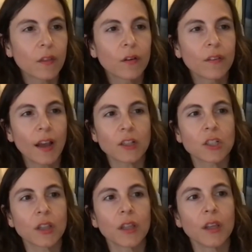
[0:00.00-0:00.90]
There's
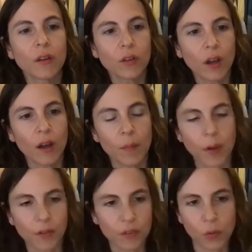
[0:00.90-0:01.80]
actually
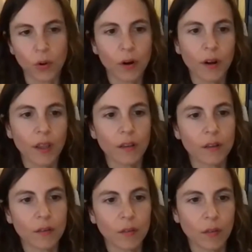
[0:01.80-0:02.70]
a store
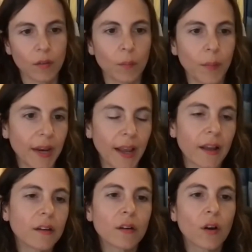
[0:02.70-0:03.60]
in
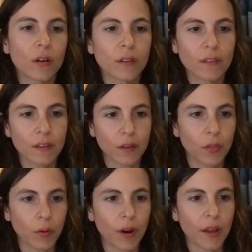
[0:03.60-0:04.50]
Manhattan called Sil
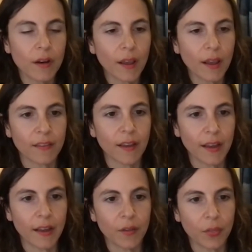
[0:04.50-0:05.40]
Thread,
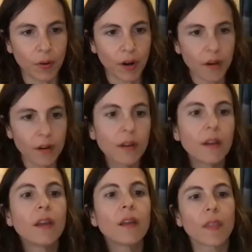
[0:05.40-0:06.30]
SIL Thread,
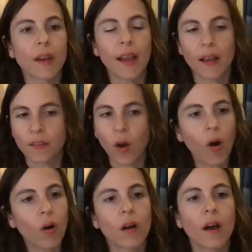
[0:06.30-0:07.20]
that has
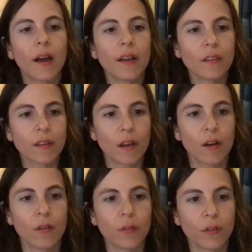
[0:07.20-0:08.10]
all kinds
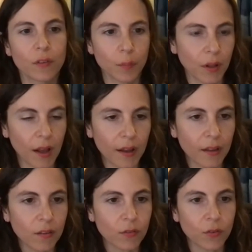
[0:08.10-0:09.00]
of
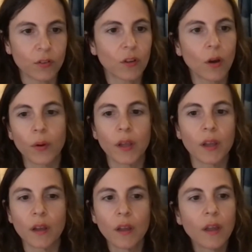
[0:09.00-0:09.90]
supplies for
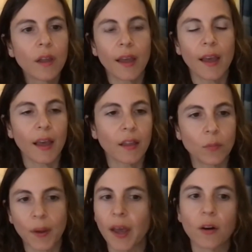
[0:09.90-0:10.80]
sewing and
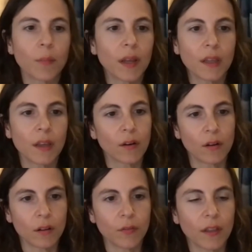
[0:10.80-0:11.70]
pattern making and
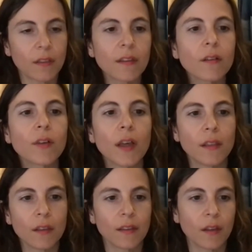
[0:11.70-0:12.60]
all of that stuff, and
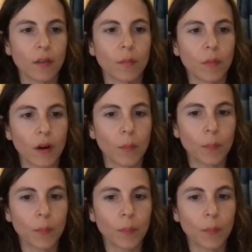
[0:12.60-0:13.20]
they sell them there.